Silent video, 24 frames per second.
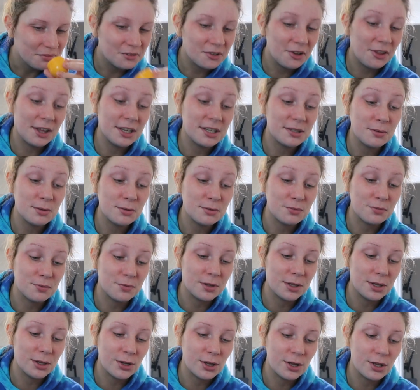no, that smells
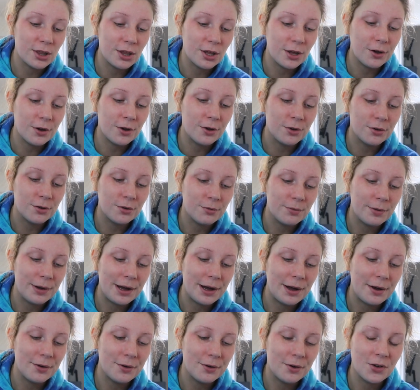really good though.
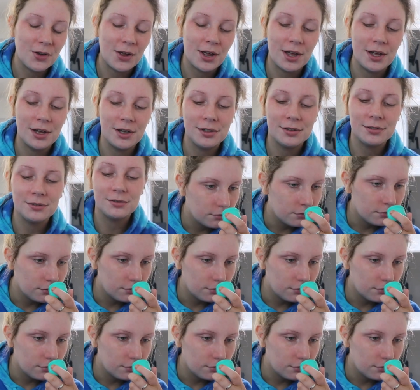Wow, okay.